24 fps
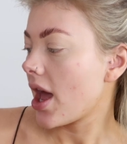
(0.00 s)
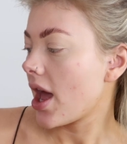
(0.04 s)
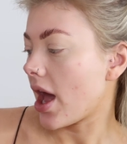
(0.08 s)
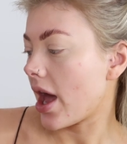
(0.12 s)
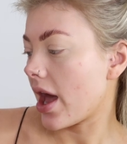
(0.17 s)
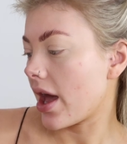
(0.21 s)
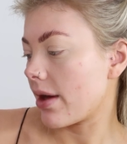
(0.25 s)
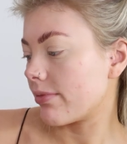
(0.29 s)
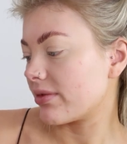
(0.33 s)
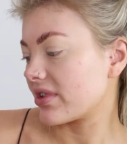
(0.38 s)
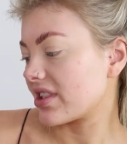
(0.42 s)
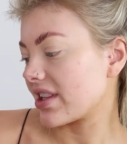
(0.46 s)

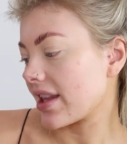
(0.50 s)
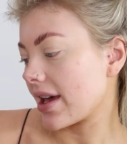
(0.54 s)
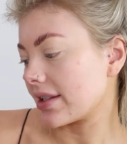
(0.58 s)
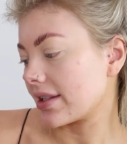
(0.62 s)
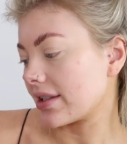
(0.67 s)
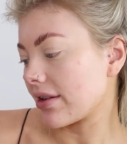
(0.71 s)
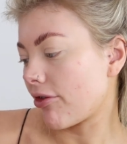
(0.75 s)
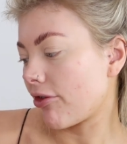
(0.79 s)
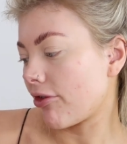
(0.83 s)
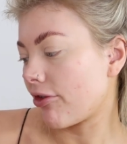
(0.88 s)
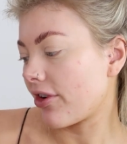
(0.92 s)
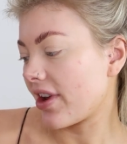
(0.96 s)
So that's
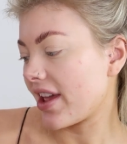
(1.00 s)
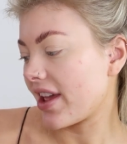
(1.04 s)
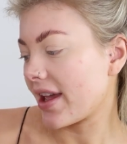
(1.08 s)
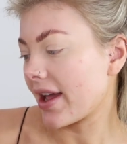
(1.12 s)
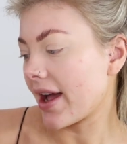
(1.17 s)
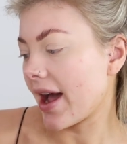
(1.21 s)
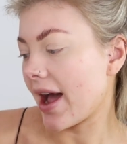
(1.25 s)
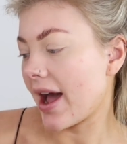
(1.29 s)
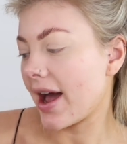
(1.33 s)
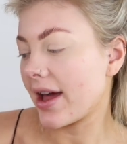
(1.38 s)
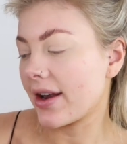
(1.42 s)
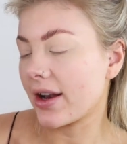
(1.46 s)

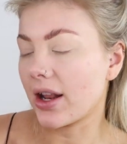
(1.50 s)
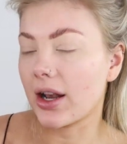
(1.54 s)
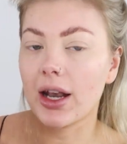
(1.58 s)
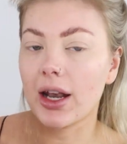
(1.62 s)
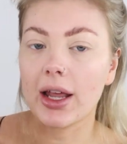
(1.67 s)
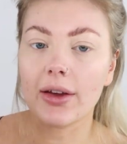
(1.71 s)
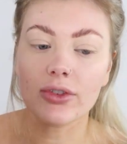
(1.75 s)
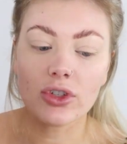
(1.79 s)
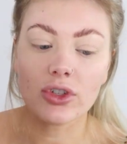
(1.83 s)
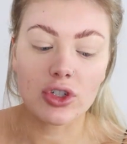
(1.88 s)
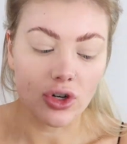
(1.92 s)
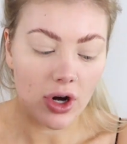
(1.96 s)
Fling and
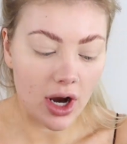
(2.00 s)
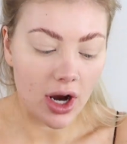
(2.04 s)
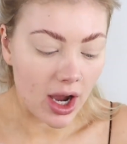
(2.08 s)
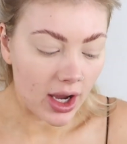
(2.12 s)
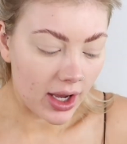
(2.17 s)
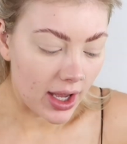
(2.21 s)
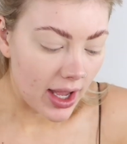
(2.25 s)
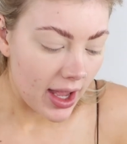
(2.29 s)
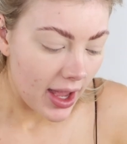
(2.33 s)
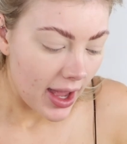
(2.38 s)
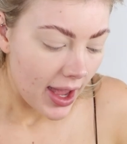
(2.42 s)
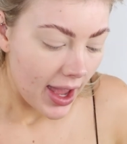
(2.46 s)
Love
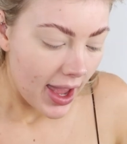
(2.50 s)
Struck,